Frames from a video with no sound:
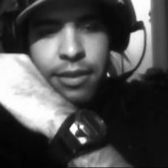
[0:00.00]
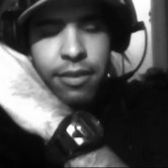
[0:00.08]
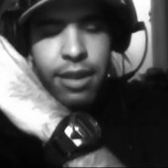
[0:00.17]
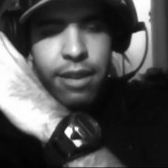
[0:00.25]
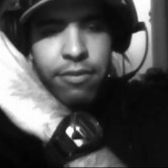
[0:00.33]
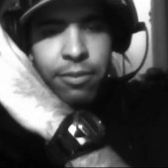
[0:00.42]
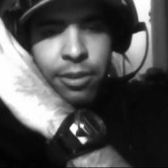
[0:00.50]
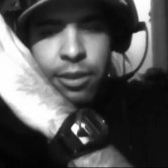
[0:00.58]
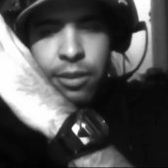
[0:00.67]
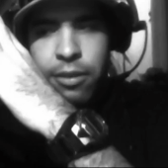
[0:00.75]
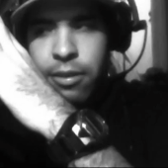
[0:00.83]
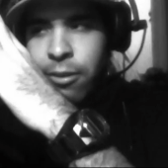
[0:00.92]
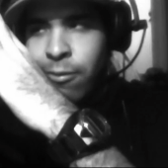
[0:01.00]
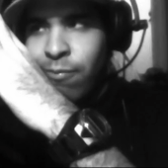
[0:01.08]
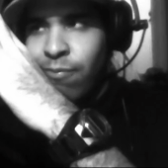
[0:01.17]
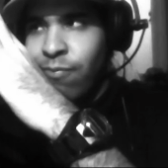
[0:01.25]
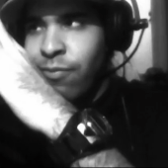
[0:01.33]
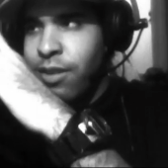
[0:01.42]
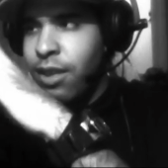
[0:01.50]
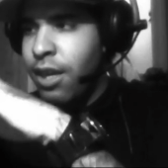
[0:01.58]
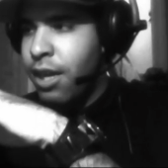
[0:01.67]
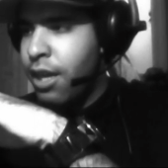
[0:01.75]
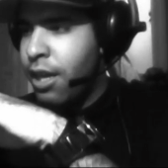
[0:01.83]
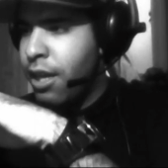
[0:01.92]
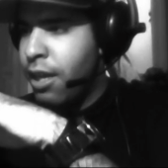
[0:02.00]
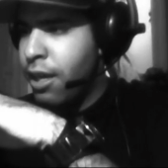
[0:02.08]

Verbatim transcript: that that